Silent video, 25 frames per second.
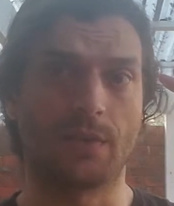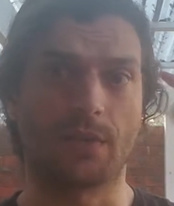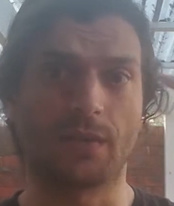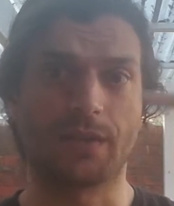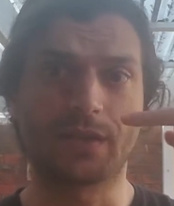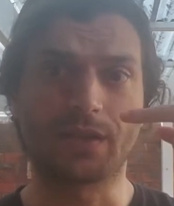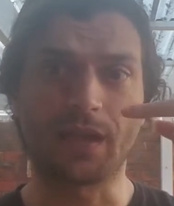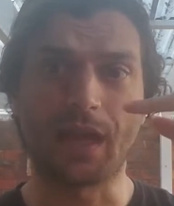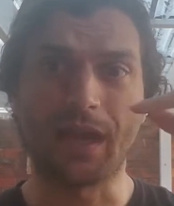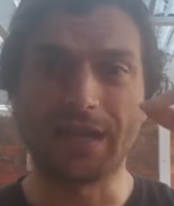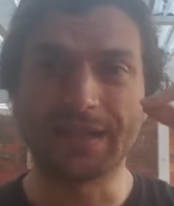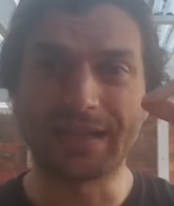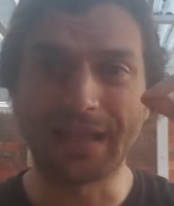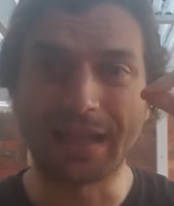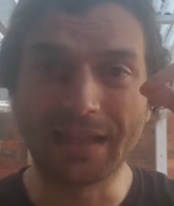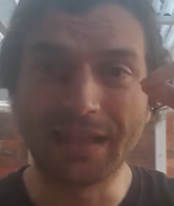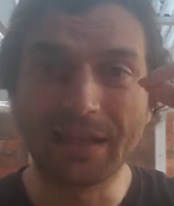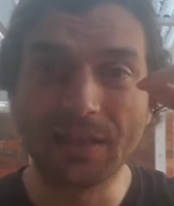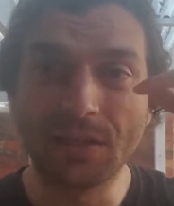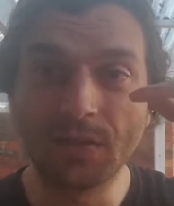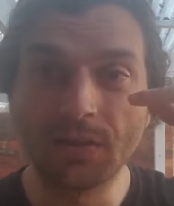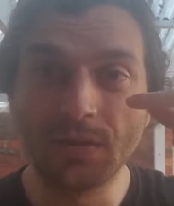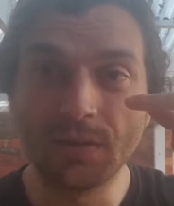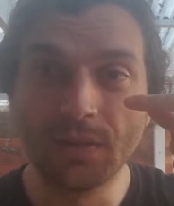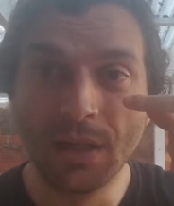a sty is that
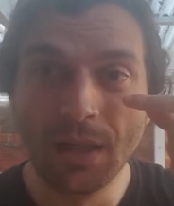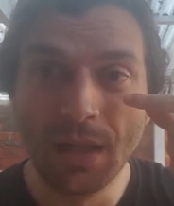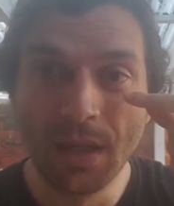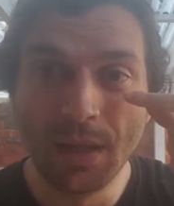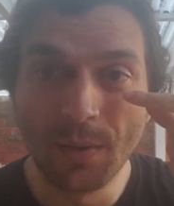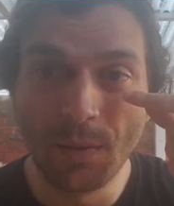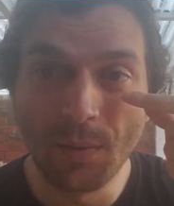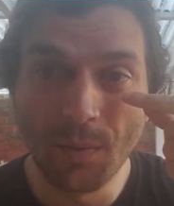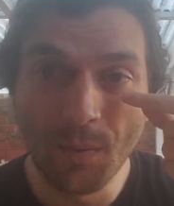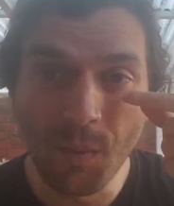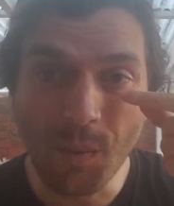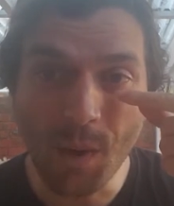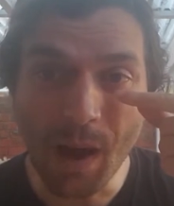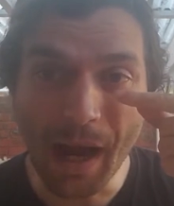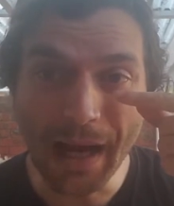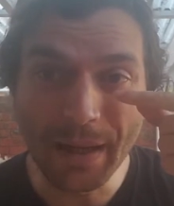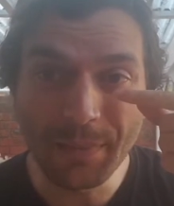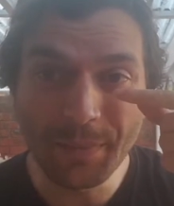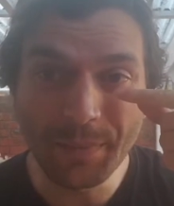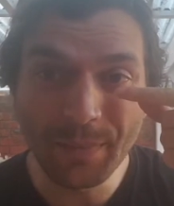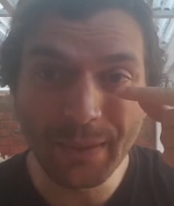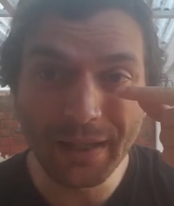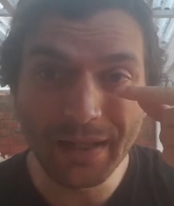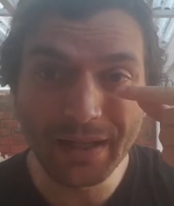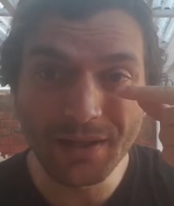little
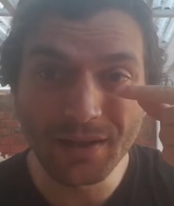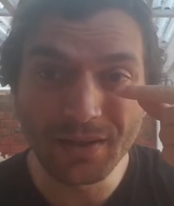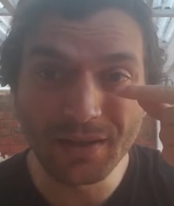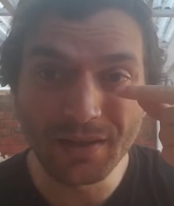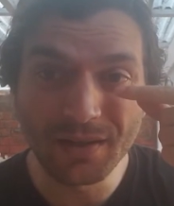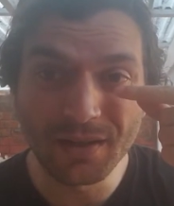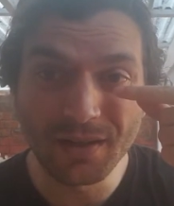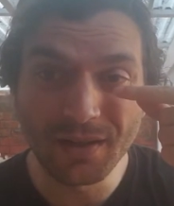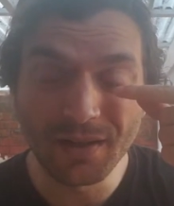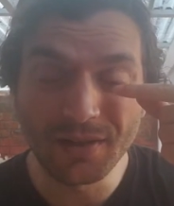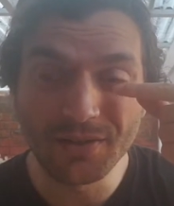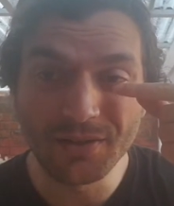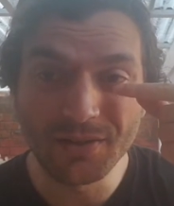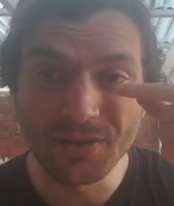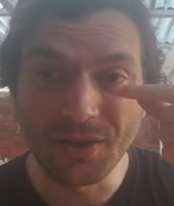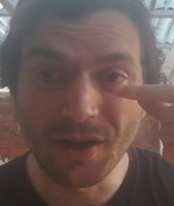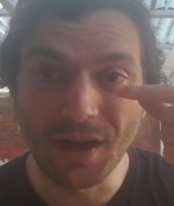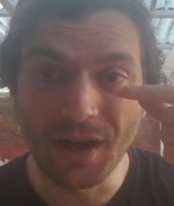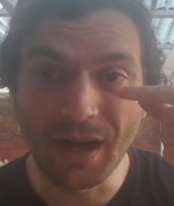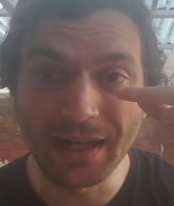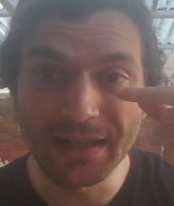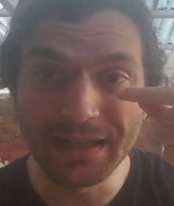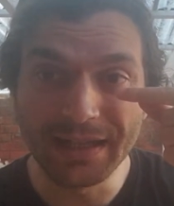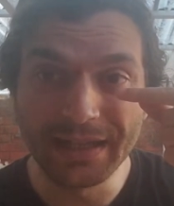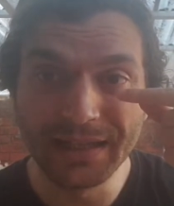white bit on your
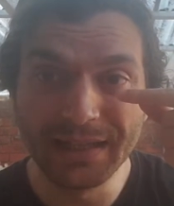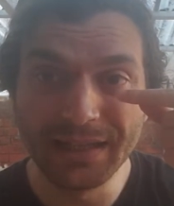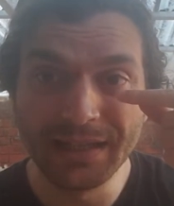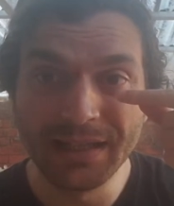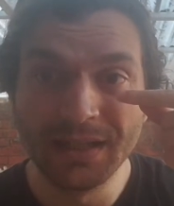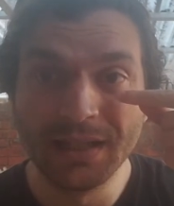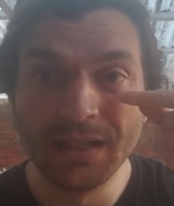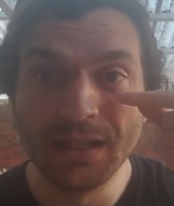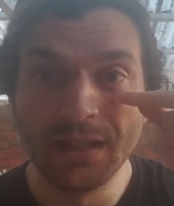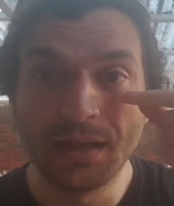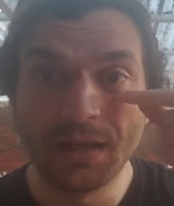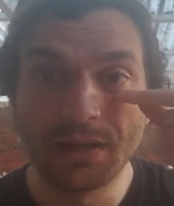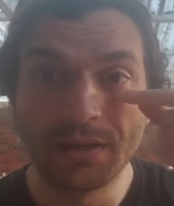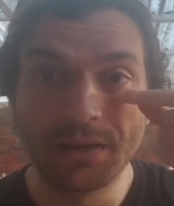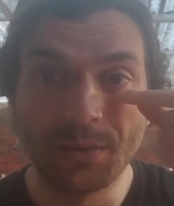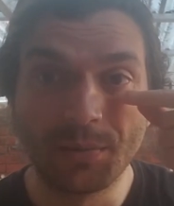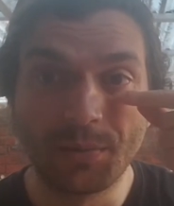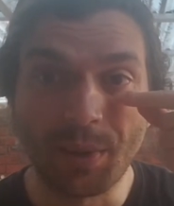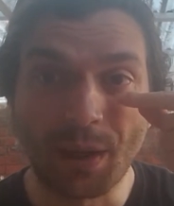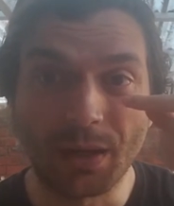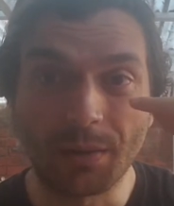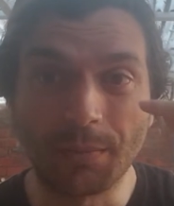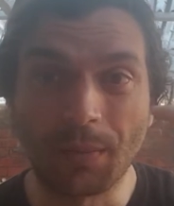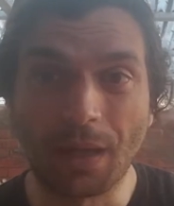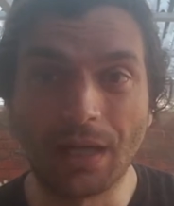eyelid, on the
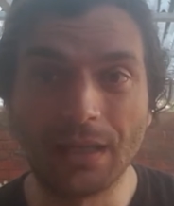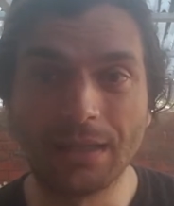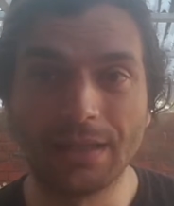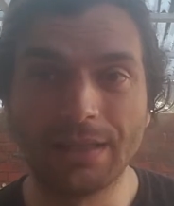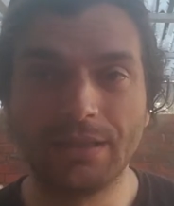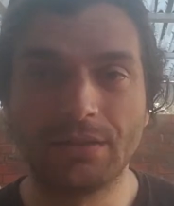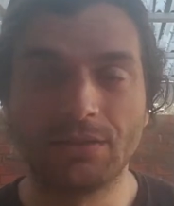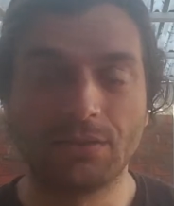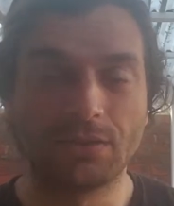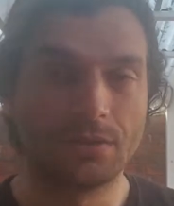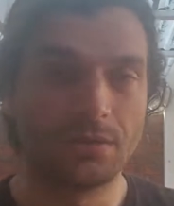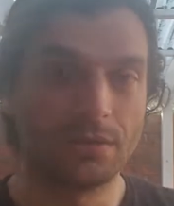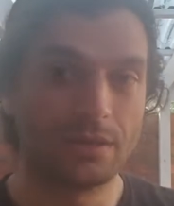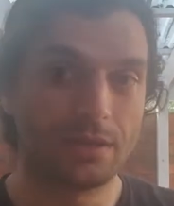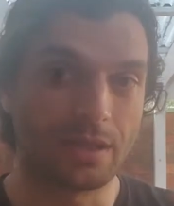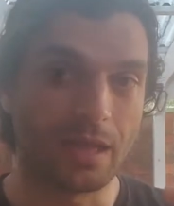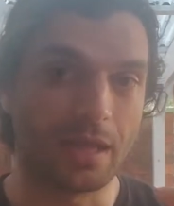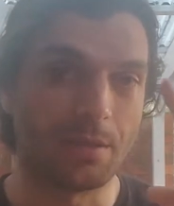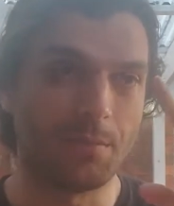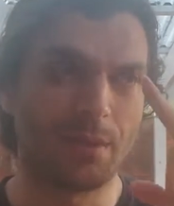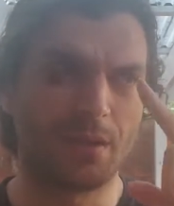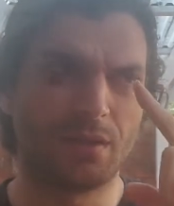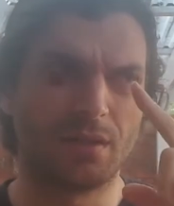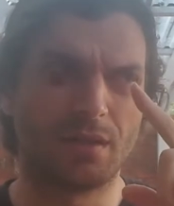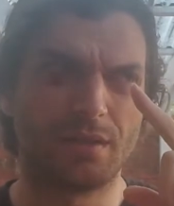bottom eyelid, or it
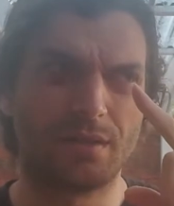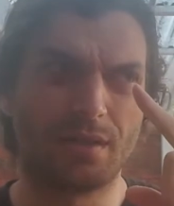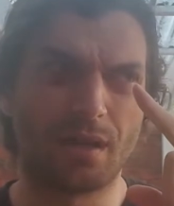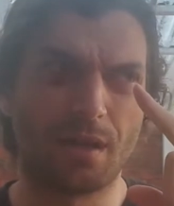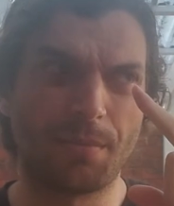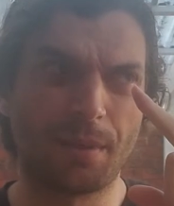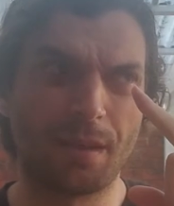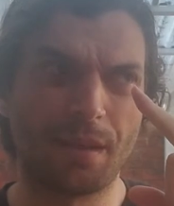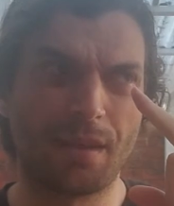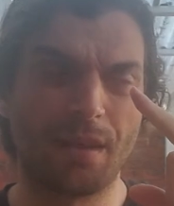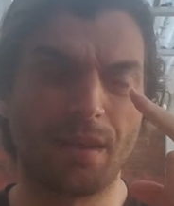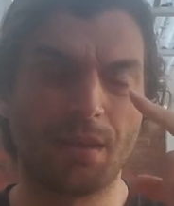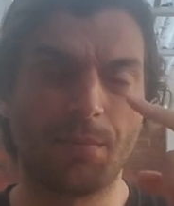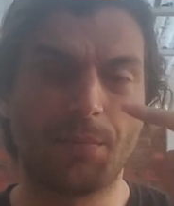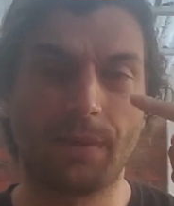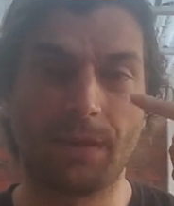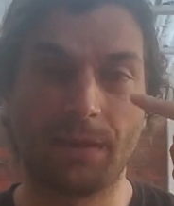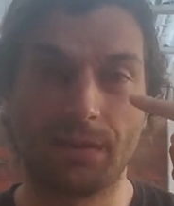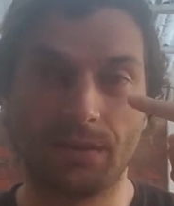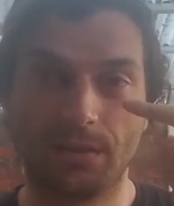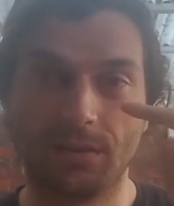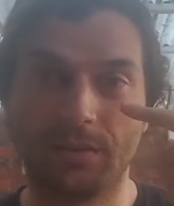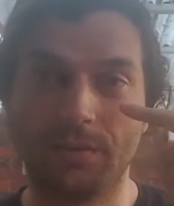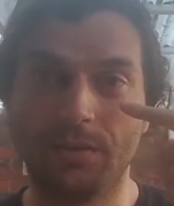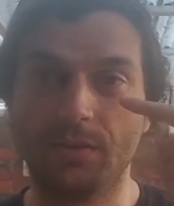can be on the top, I think,
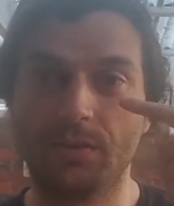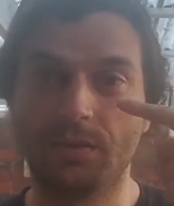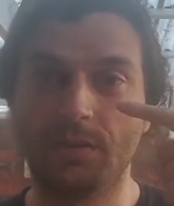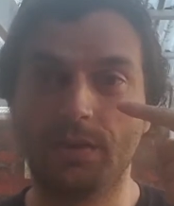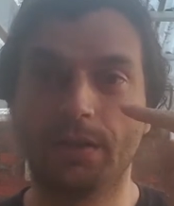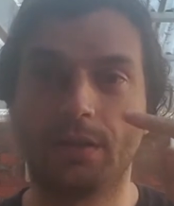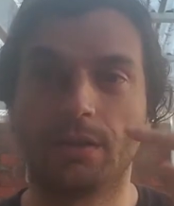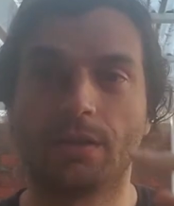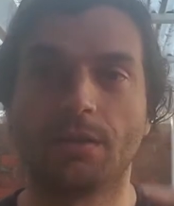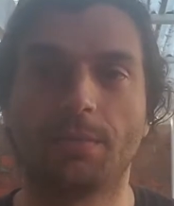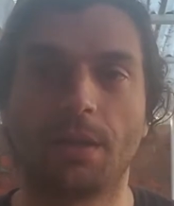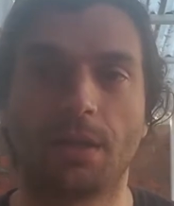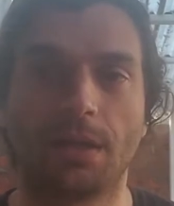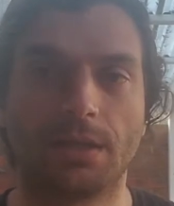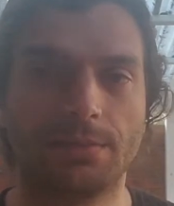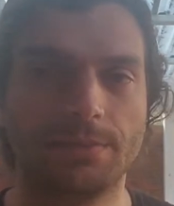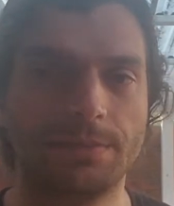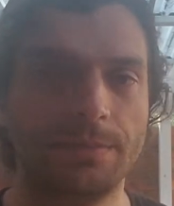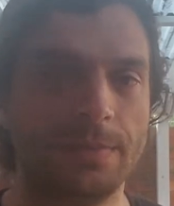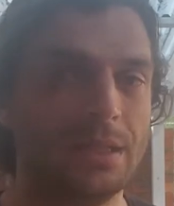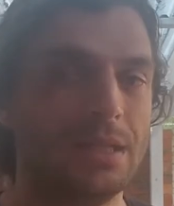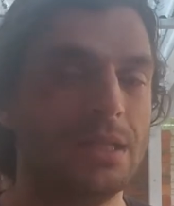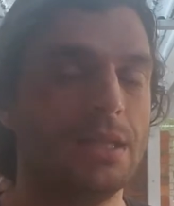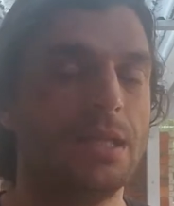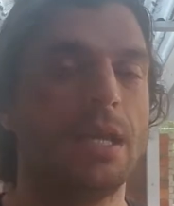but usually on the bottom.